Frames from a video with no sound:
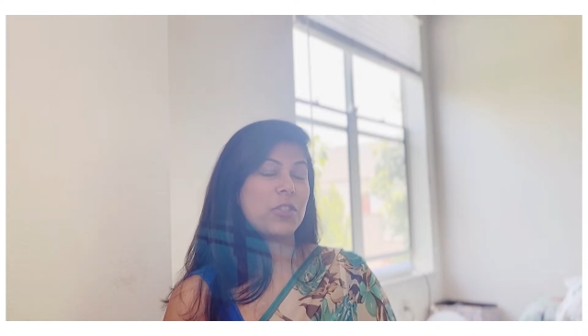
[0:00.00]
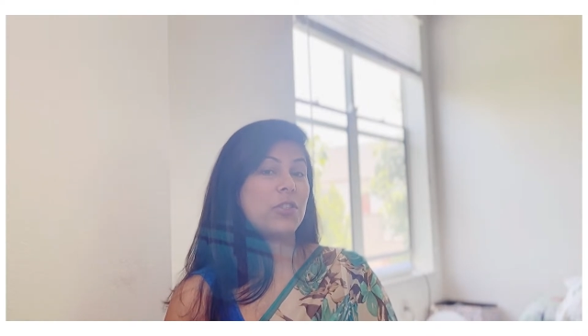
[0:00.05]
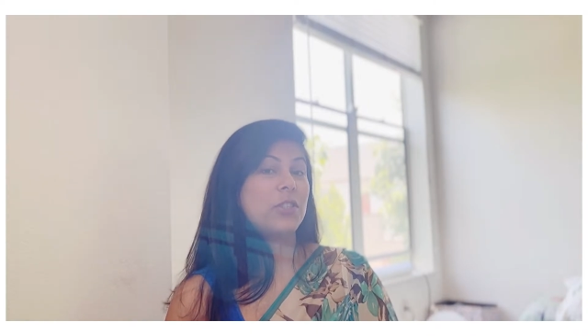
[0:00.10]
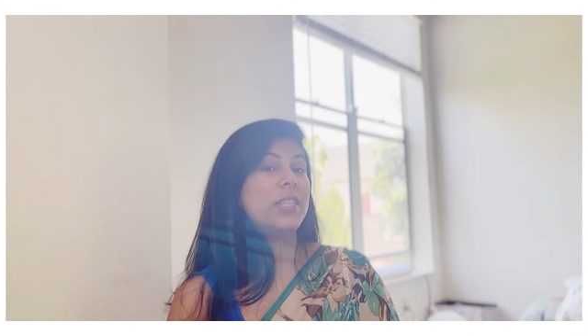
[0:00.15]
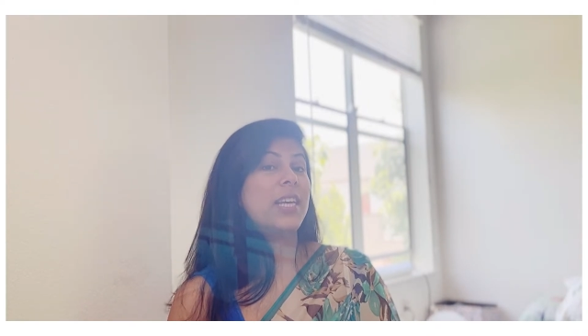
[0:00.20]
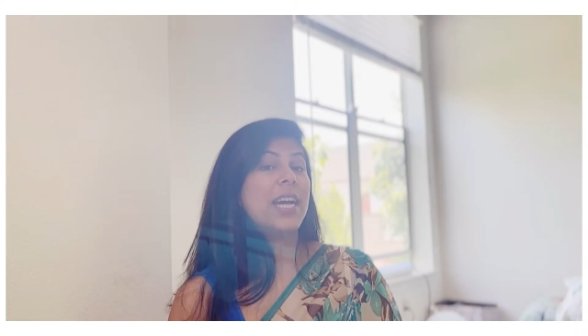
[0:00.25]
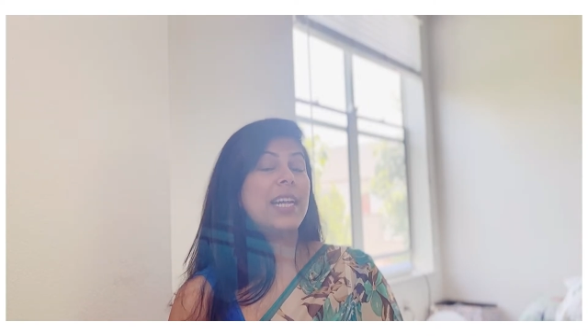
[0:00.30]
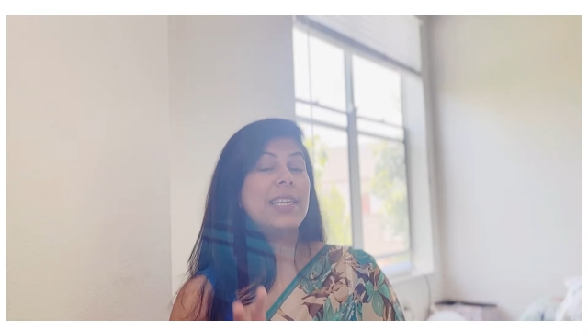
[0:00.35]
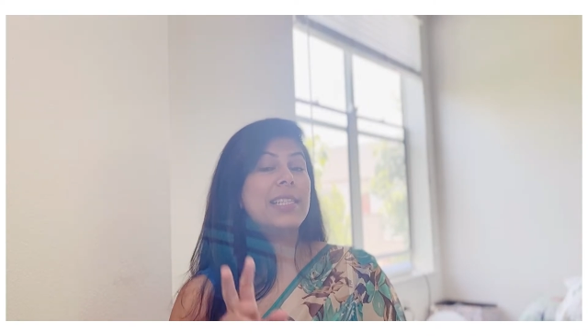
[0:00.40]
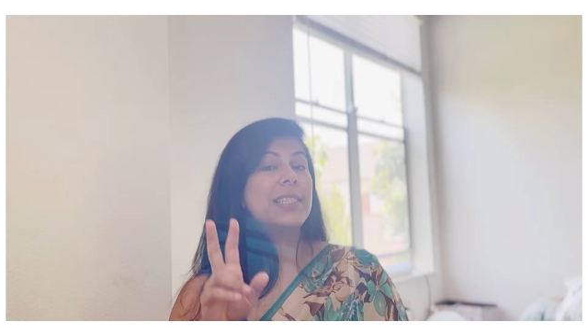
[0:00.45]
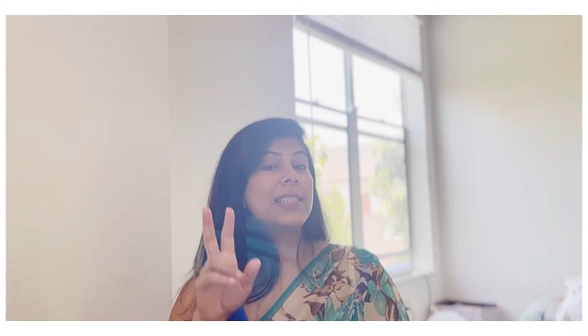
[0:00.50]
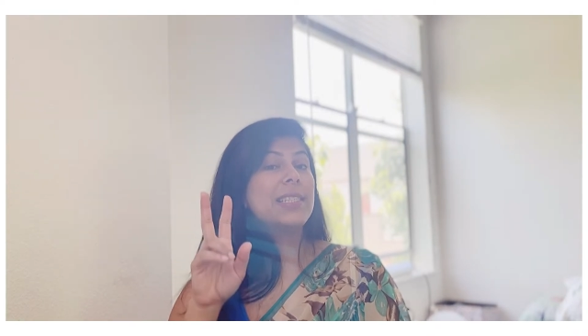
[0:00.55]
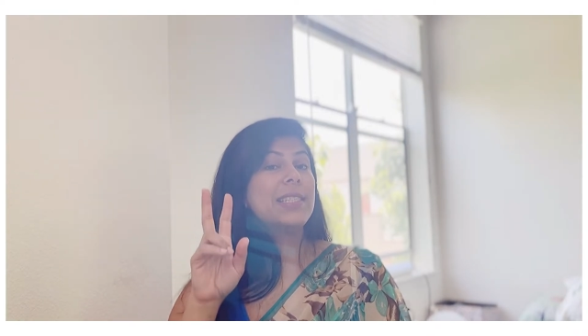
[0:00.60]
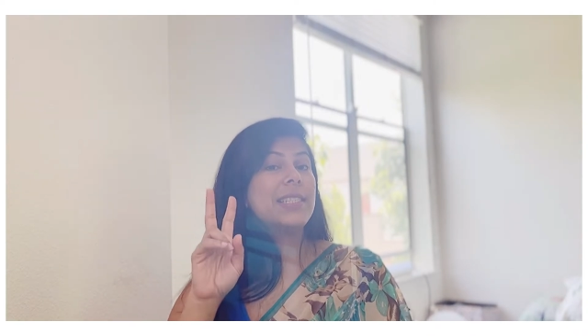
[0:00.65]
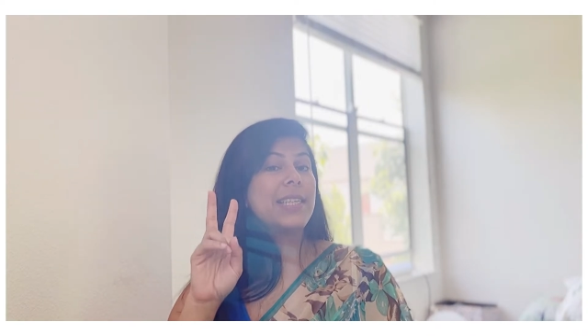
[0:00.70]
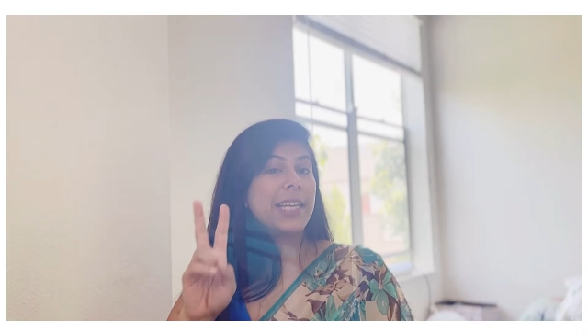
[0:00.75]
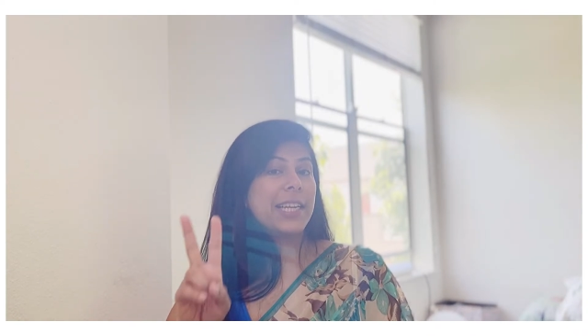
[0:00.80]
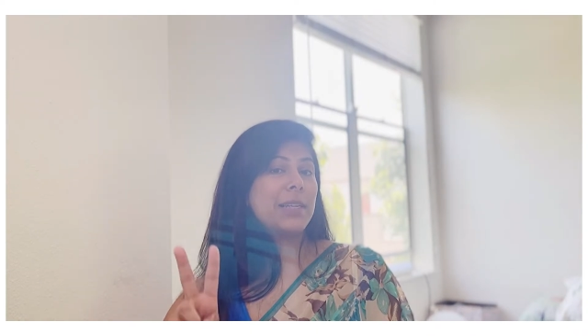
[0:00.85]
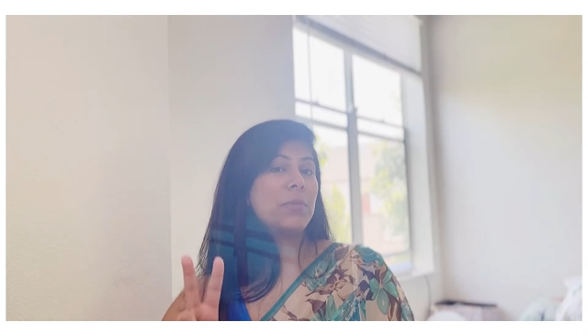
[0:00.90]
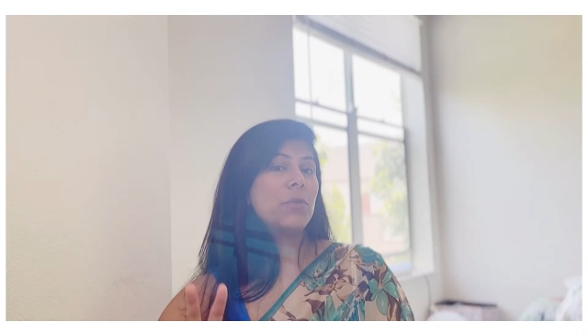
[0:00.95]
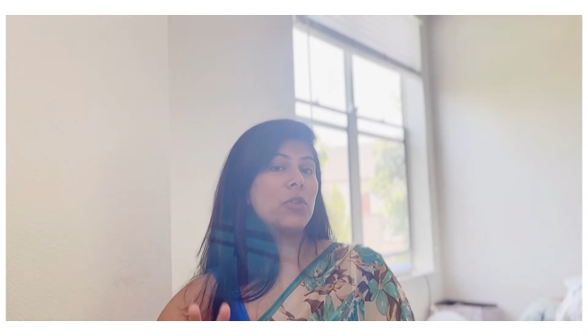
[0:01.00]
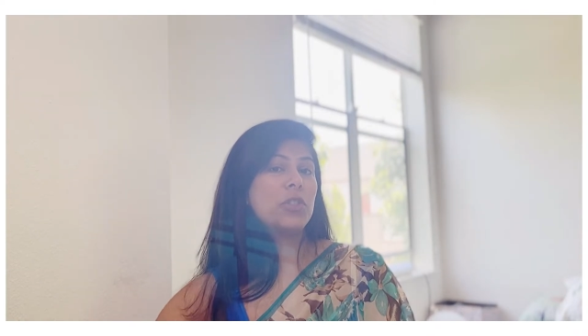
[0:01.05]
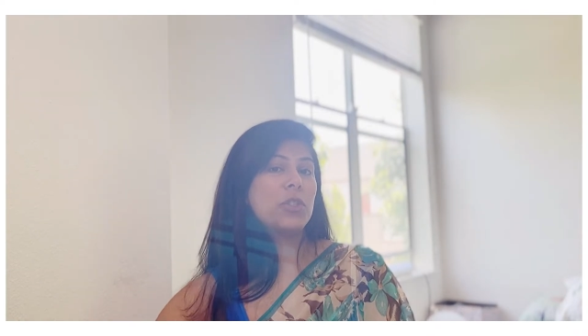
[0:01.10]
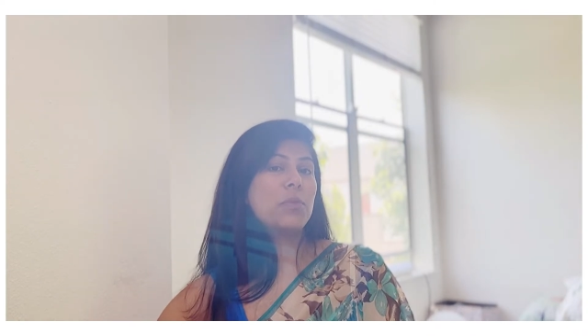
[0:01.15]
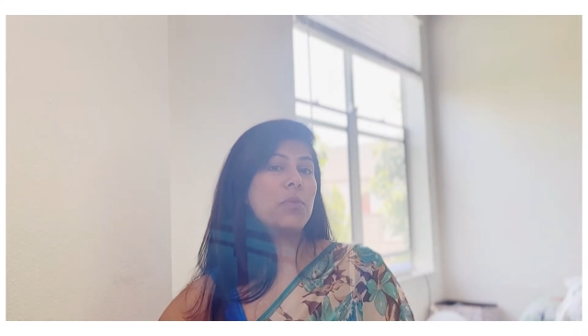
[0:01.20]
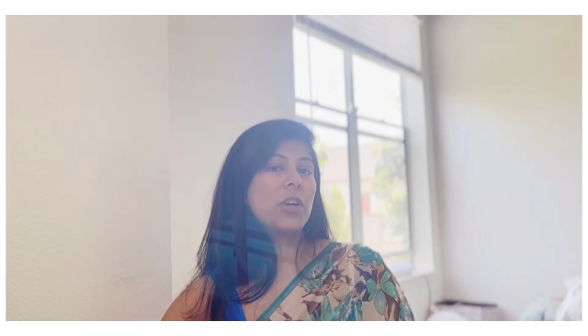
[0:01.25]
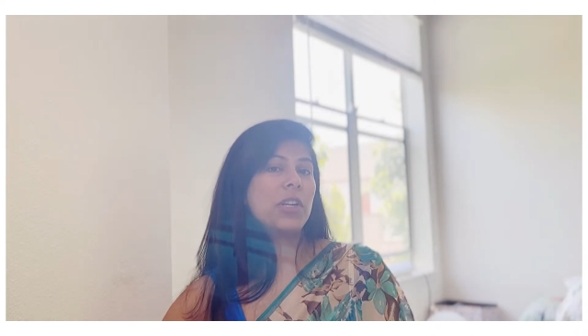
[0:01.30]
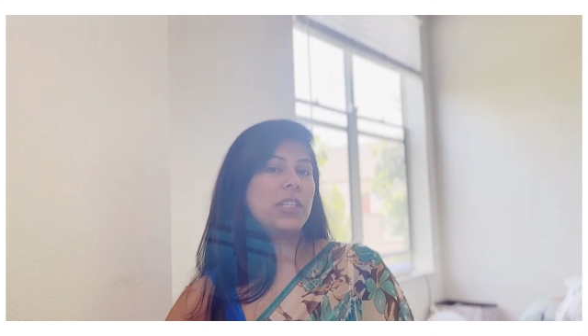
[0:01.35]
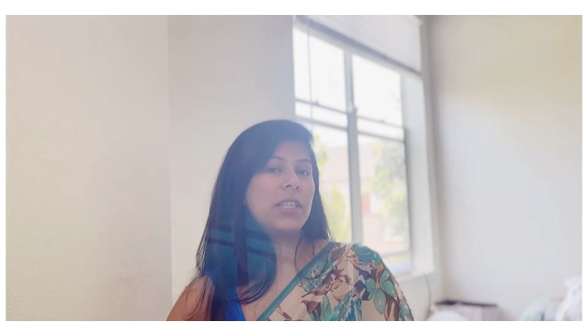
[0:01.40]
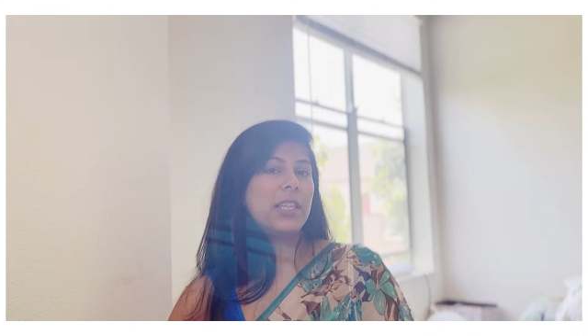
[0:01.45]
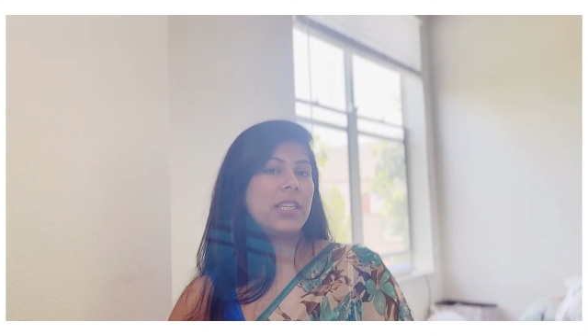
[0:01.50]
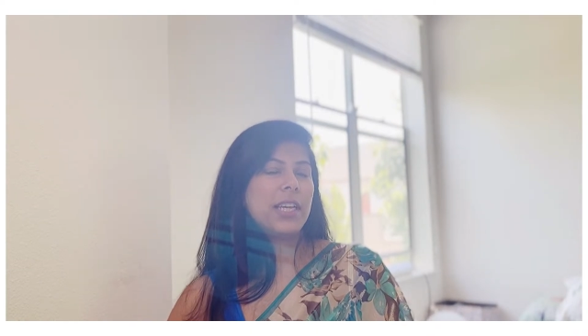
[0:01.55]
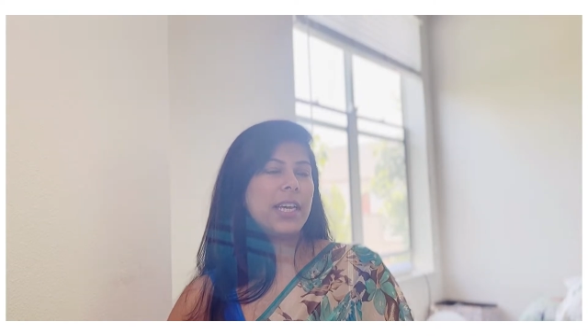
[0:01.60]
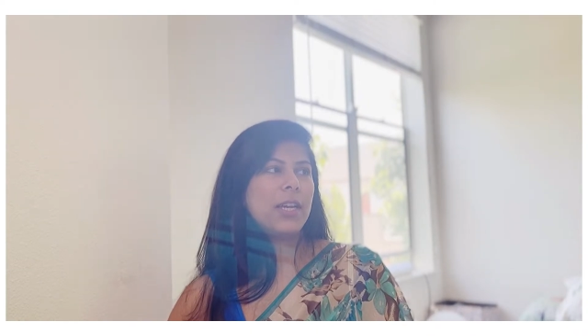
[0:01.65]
So that is the second most important thing.